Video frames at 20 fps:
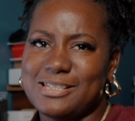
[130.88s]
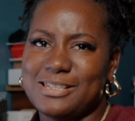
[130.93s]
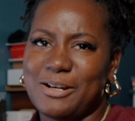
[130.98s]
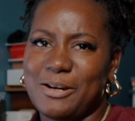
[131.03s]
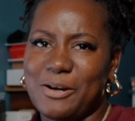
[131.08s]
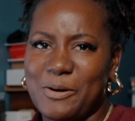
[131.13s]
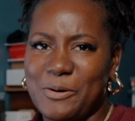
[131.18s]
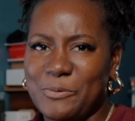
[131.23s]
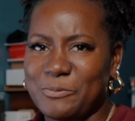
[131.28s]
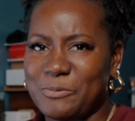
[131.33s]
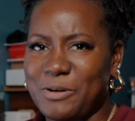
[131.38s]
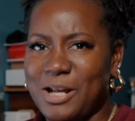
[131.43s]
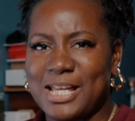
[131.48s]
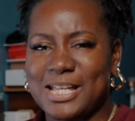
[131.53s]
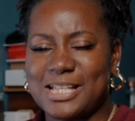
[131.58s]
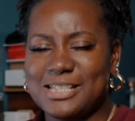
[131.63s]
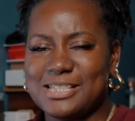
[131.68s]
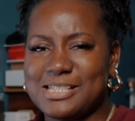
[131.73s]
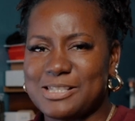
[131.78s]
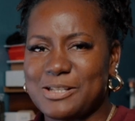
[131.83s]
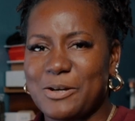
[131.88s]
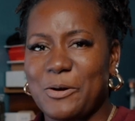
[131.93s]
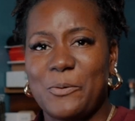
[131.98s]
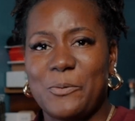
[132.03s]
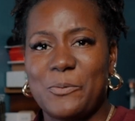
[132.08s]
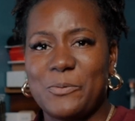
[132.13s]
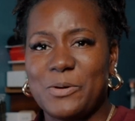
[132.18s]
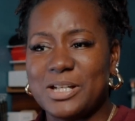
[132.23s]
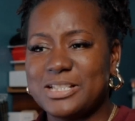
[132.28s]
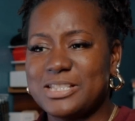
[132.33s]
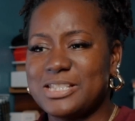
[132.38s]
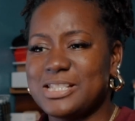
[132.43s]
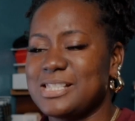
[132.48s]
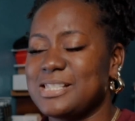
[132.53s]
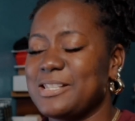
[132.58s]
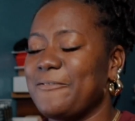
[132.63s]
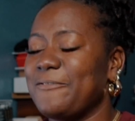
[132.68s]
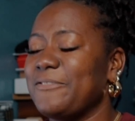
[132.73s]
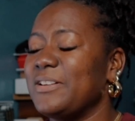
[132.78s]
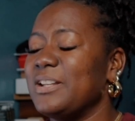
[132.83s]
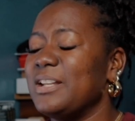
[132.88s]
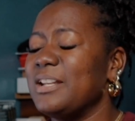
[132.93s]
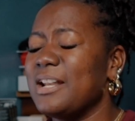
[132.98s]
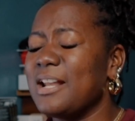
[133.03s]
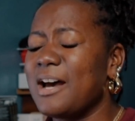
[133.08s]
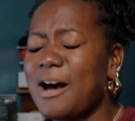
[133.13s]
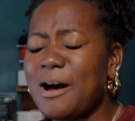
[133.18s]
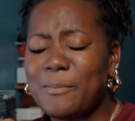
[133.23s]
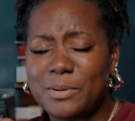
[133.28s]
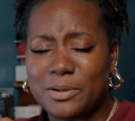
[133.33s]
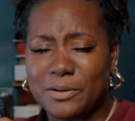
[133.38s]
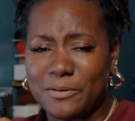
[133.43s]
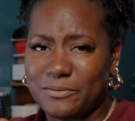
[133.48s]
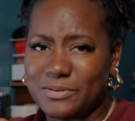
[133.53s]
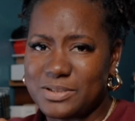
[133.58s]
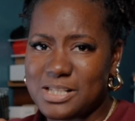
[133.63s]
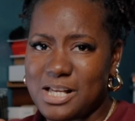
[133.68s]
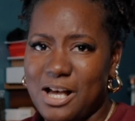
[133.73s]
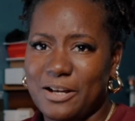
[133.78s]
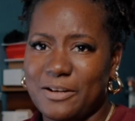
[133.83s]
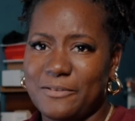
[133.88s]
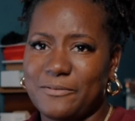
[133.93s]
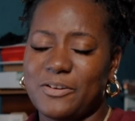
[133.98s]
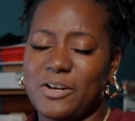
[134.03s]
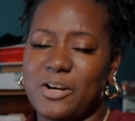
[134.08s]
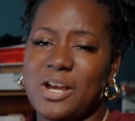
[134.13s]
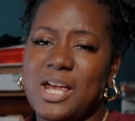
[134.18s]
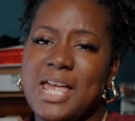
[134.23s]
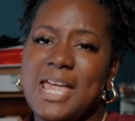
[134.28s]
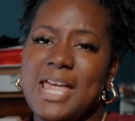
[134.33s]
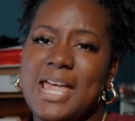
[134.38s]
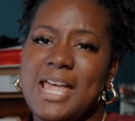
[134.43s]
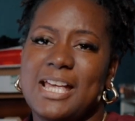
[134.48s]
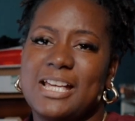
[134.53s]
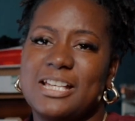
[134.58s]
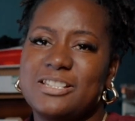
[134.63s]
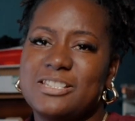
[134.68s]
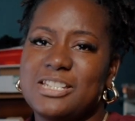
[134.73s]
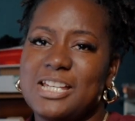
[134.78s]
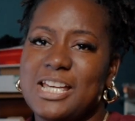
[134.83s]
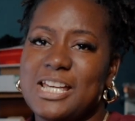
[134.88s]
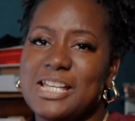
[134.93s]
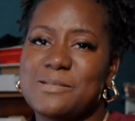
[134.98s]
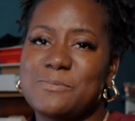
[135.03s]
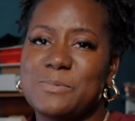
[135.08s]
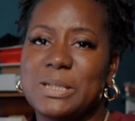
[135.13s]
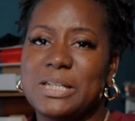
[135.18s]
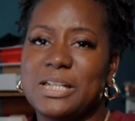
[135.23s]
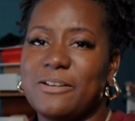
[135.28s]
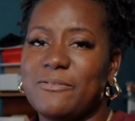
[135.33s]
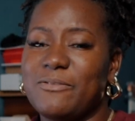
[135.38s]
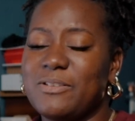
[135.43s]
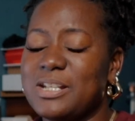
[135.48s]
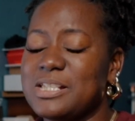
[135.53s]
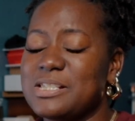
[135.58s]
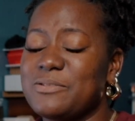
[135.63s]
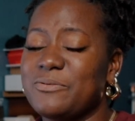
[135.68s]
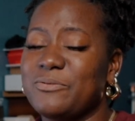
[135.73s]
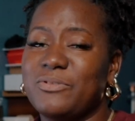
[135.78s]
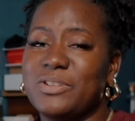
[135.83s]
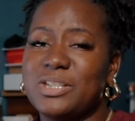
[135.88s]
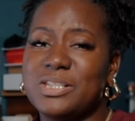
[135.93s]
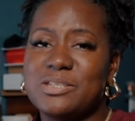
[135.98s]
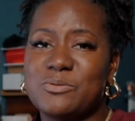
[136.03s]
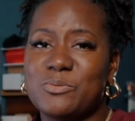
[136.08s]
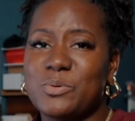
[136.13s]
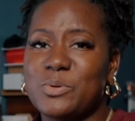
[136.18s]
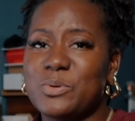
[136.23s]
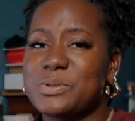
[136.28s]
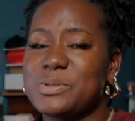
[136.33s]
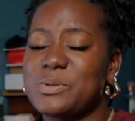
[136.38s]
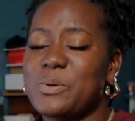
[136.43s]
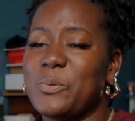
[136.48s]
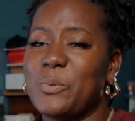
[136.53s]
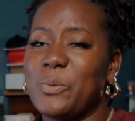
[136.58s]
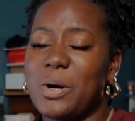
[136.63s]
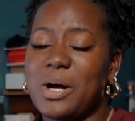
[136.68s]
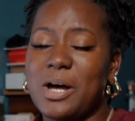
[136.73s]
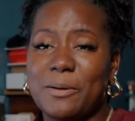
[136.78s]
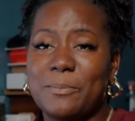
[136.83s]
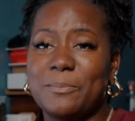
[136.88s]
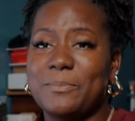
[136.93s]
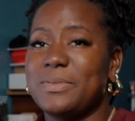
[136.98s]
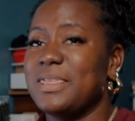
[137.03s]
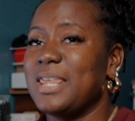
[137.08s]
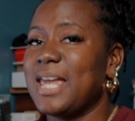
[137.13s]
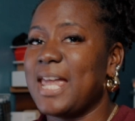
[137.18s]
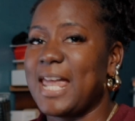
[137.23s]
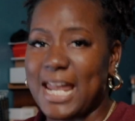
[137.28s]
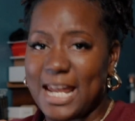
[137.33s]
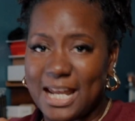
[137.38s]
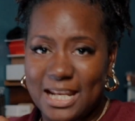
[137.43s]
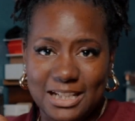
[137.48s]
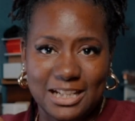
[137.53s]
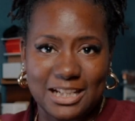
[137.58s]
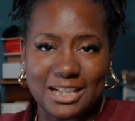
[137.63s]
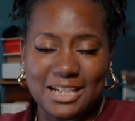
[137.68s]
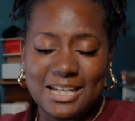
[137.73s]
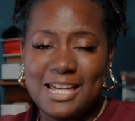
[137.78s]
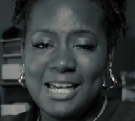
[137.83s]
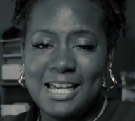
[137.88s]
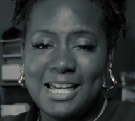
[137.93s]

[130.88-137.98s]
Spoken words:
their own right. So one, she's a phenomenal photographer, and she has been giving us visuals up the ante.